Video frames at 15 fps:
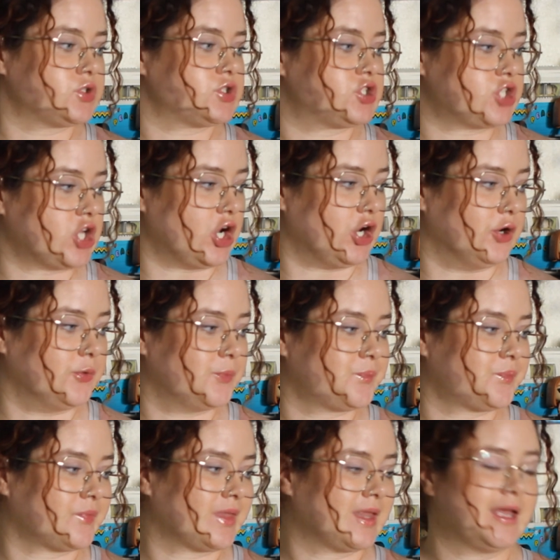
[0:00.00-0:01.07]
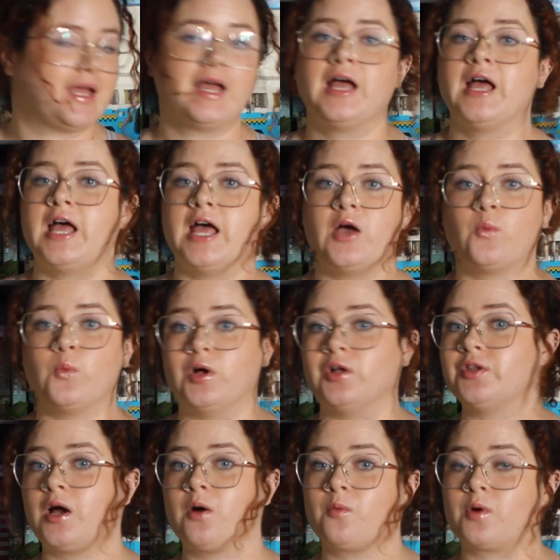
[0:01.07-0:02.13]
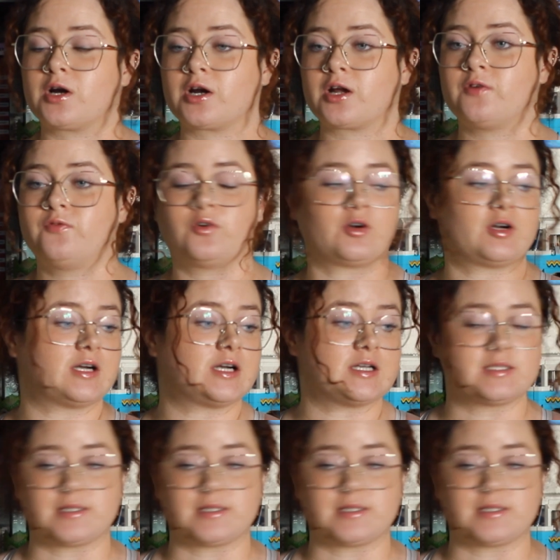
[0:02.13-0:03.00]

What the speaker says: So it will not work for